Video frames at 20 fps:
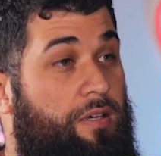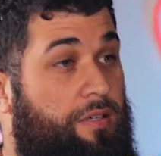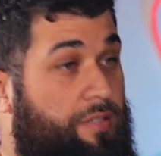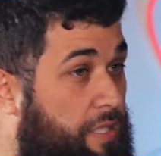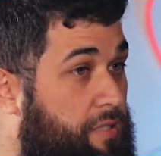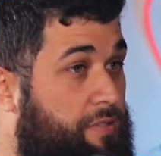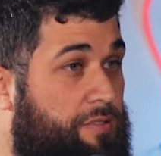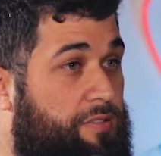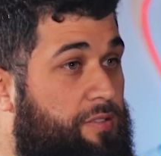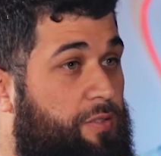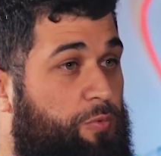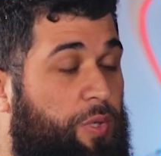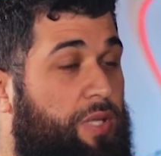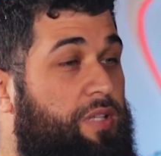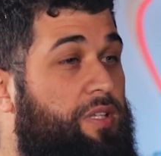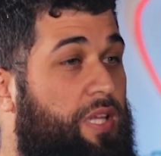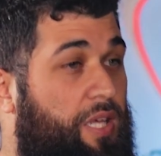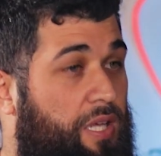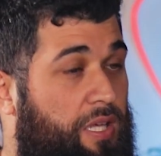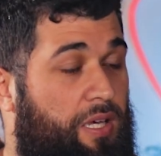Yes.
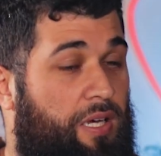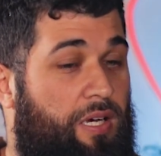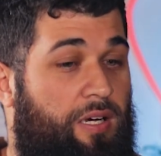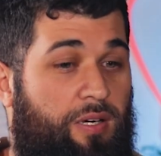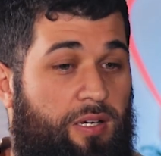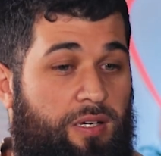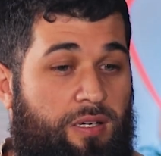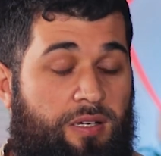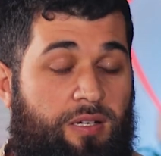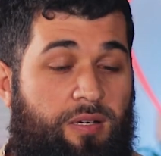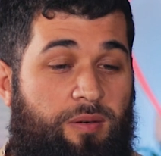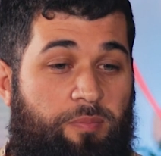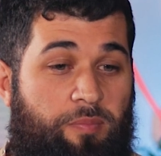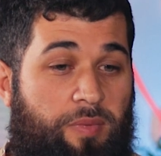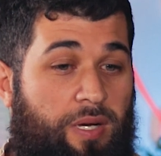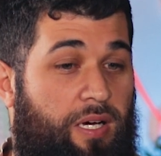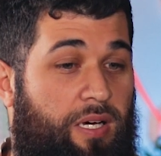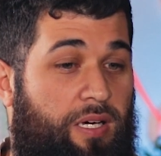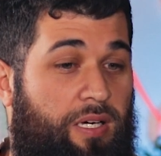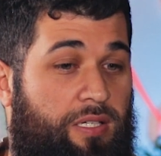One day
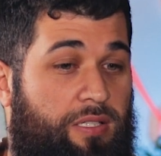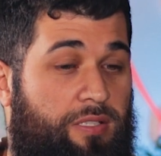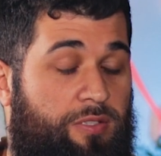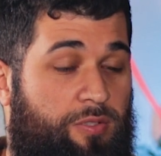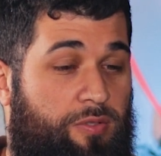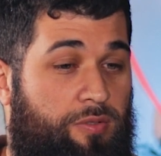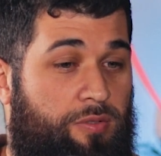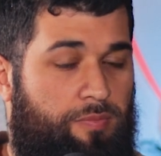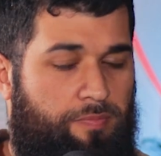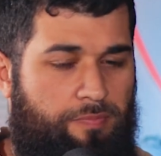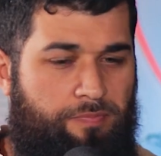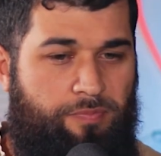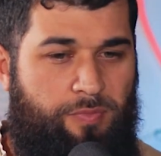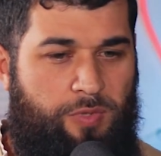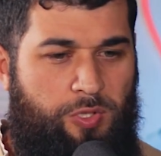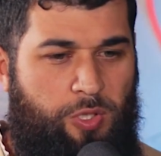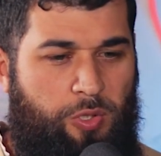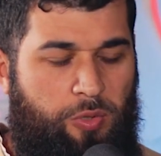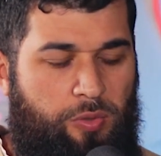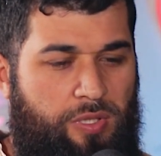I
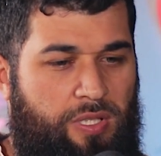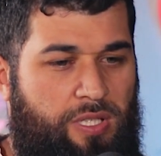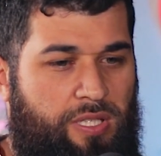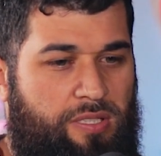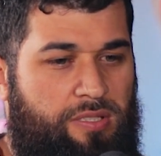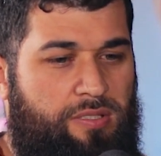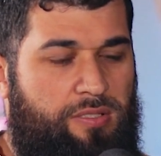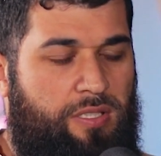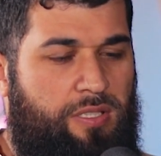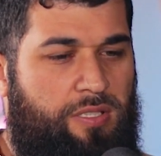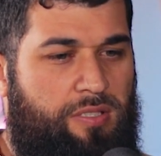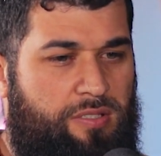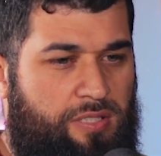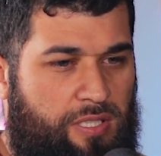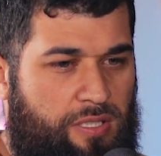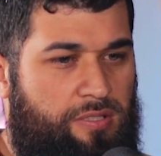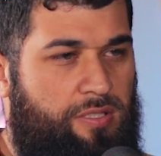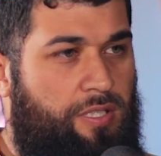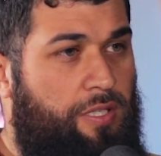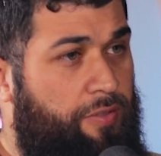told this
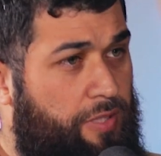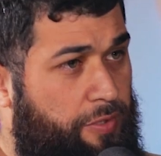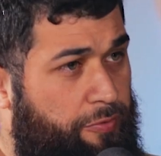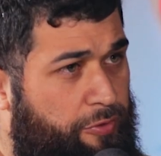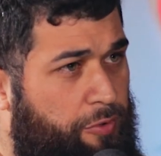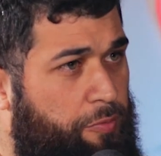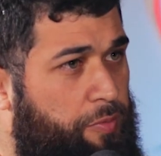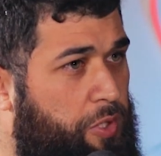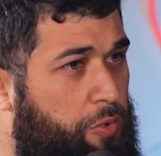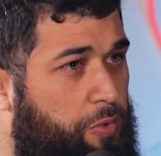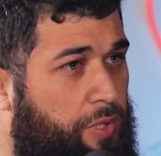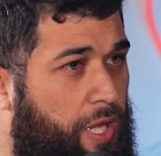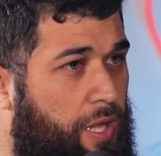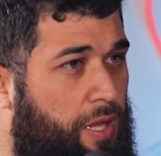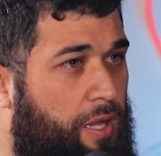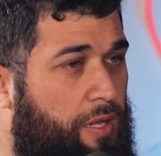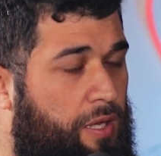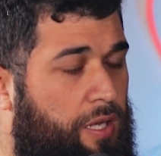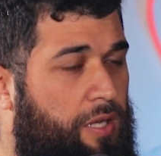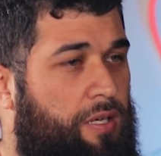sister from the
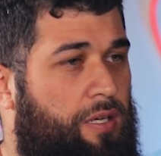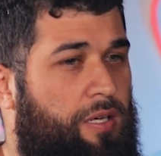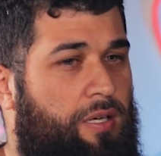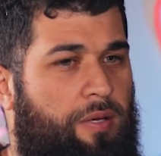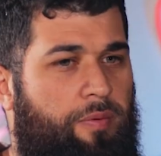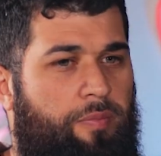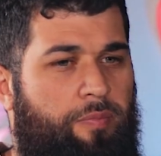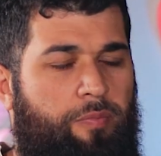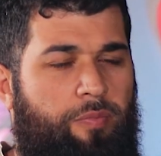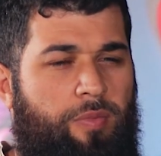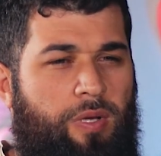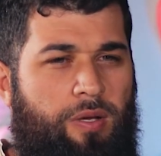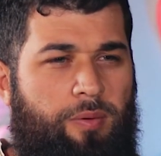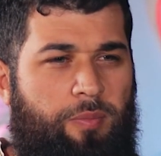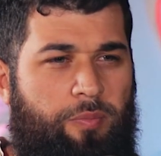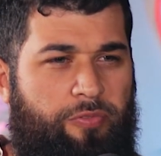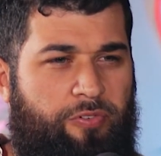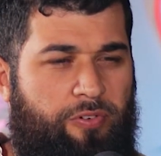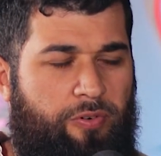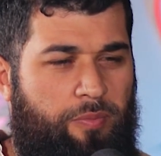UK,
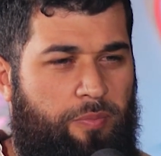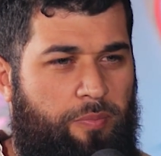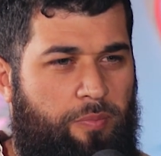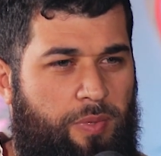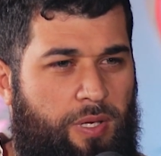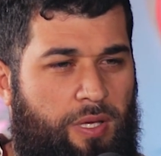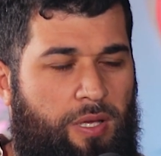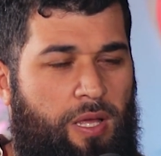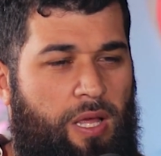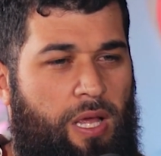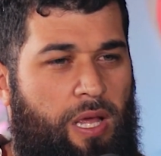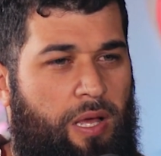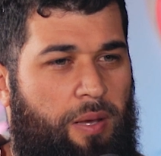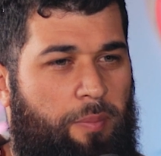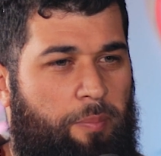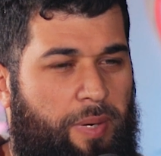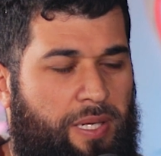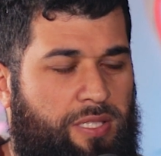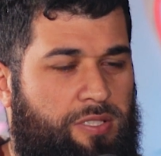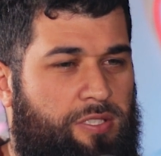from
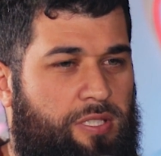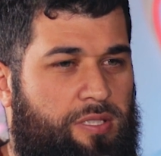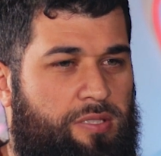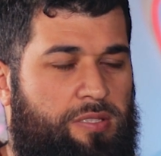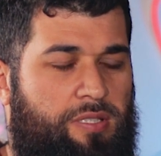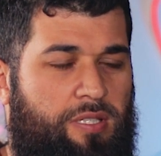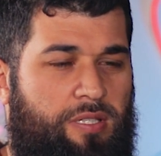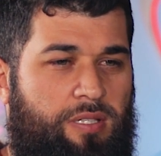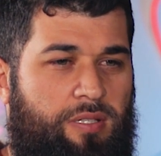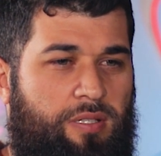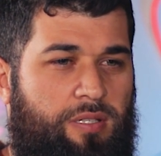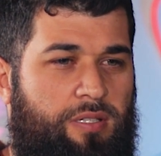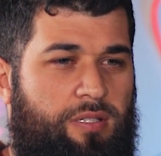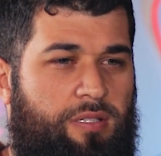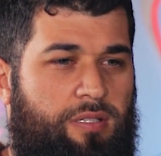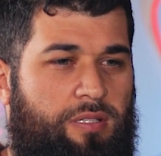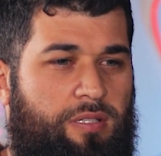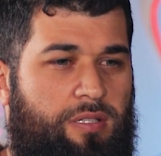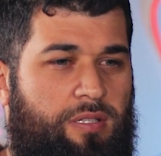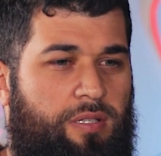
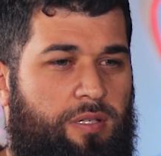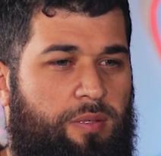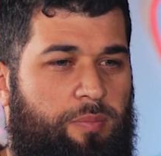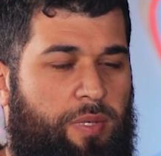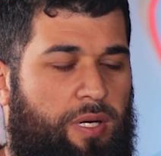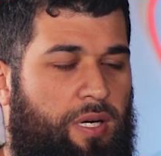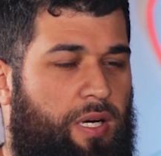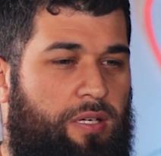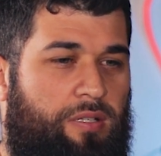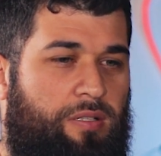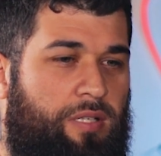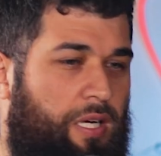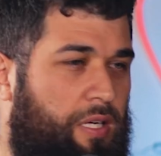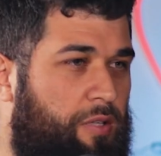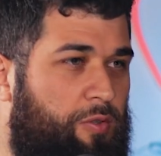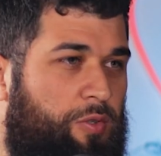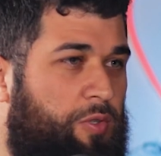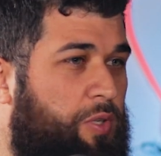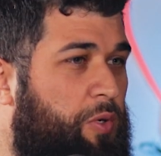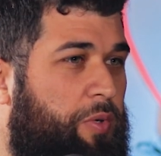Manchester, but I
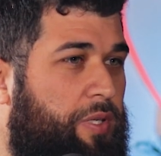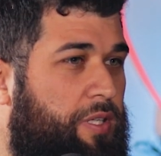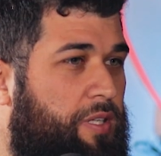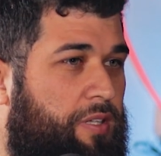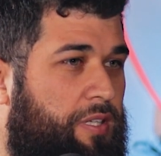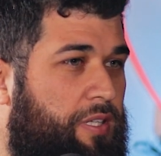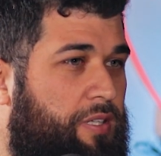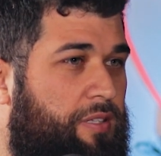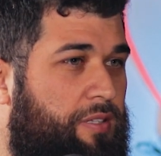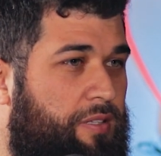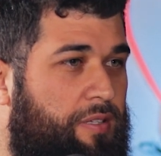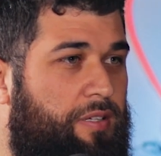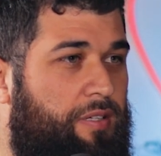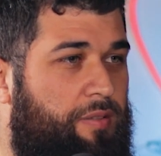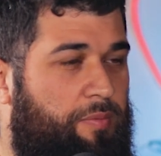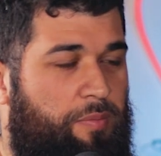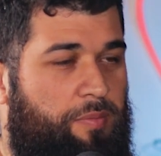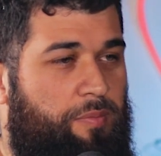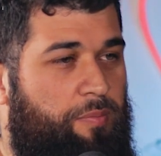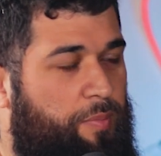don't know anything.
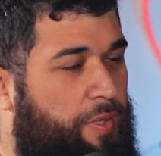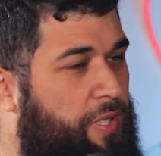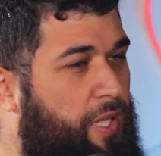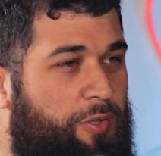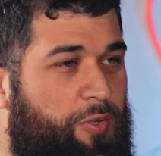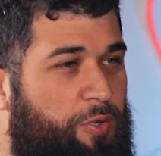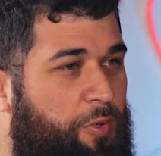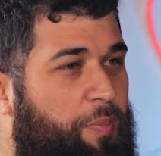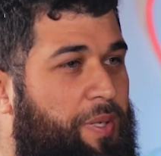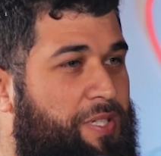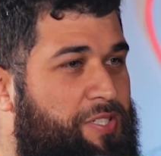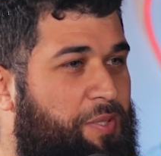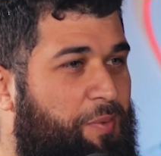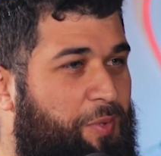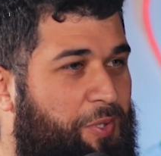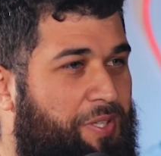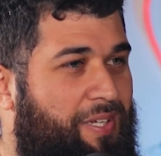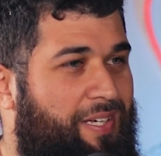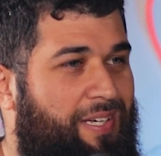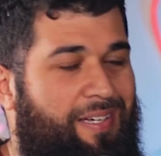I don't know much
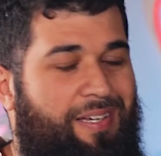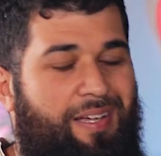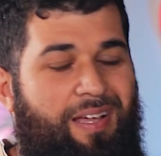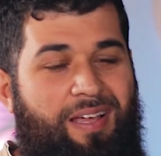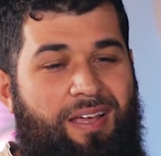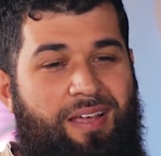about her.